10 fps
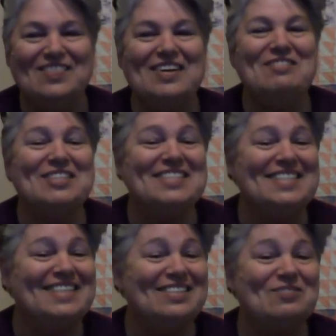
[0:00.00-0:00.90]
we
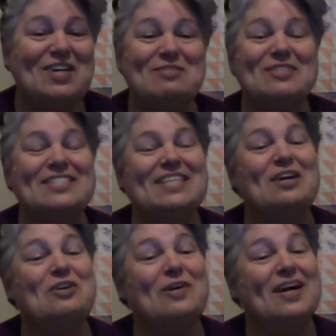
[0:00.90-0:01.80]
were
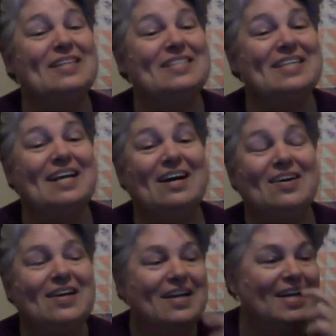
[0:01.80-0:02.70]
so crazy, y'all.
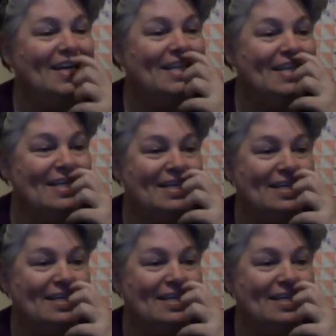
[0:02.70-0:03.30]
And then